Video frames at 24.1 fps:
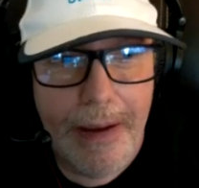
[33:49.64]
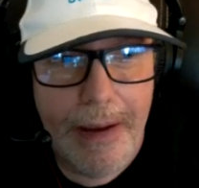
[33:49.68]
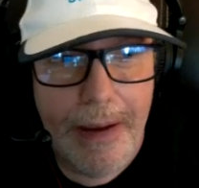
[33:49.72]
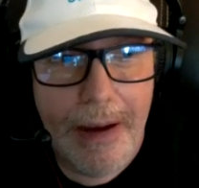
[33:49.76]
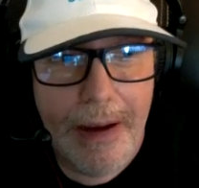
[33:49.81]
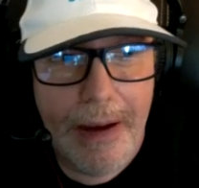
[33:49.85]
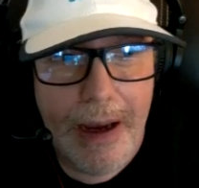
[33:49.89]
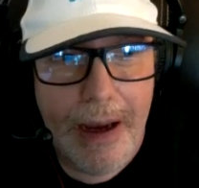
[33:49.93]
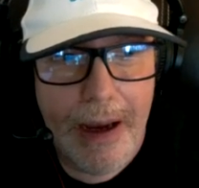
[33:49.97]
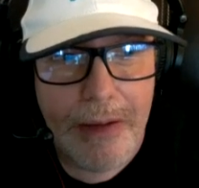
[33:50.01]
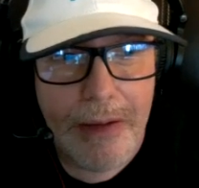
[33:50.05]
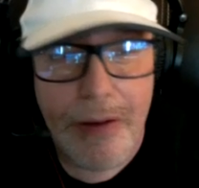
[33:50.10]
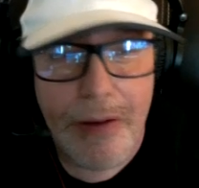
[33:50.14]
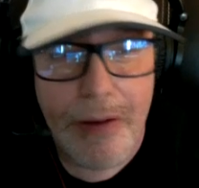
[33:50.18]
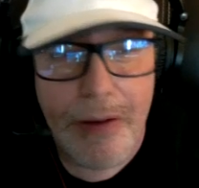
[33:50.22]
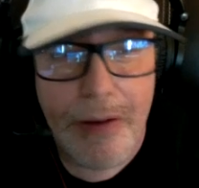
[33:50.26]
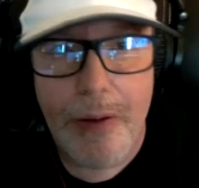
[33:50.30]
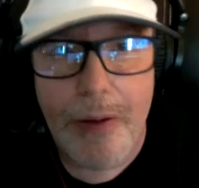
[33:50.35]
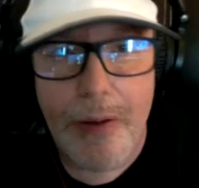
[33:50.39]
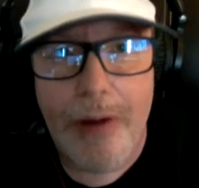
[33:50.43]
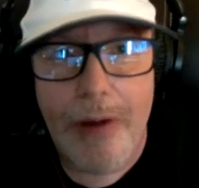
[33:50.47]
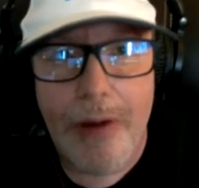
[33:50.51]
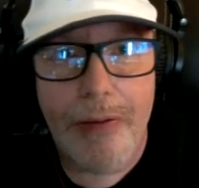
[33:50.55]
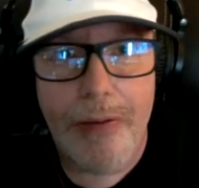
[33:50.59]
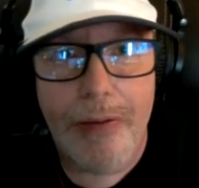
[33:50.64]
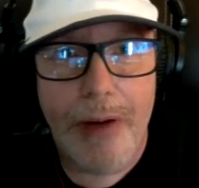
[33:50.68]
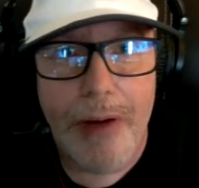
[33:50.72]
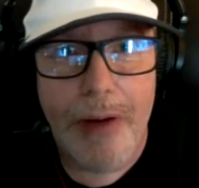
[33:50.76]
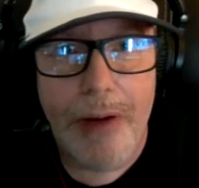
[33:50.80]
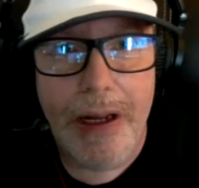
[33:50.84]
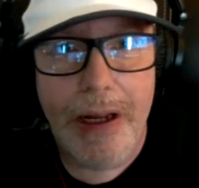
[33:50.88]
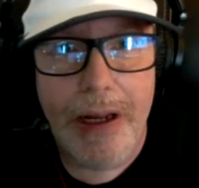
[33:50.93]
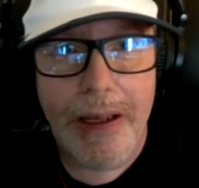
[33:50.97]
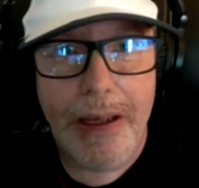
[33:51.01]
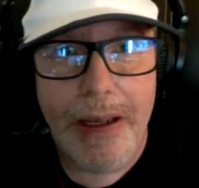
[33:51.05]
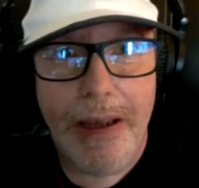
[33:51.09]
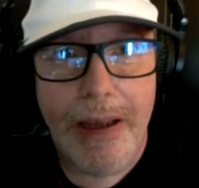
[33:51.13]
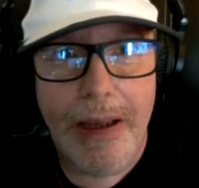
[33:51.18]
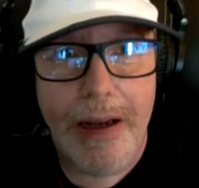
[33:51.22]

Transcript: I took off running,